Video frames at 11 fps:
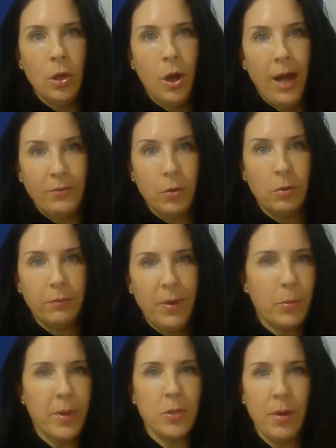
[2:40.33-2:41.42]

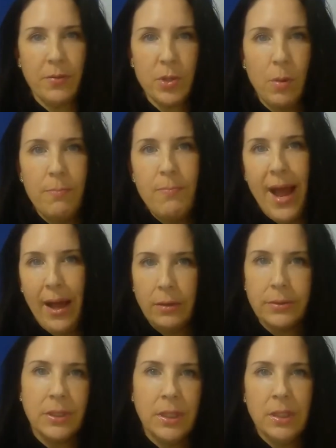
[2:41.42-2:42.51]
February 12th. So about